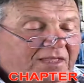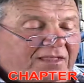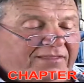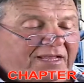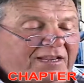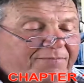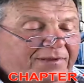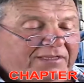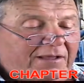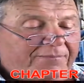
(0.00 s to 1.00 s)
Then he
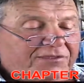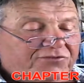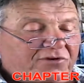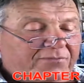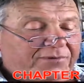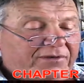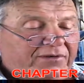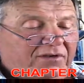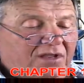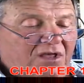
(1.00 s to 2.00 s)
picked up his trumpet.
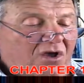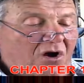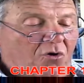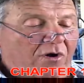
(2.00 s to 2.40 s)
Oh,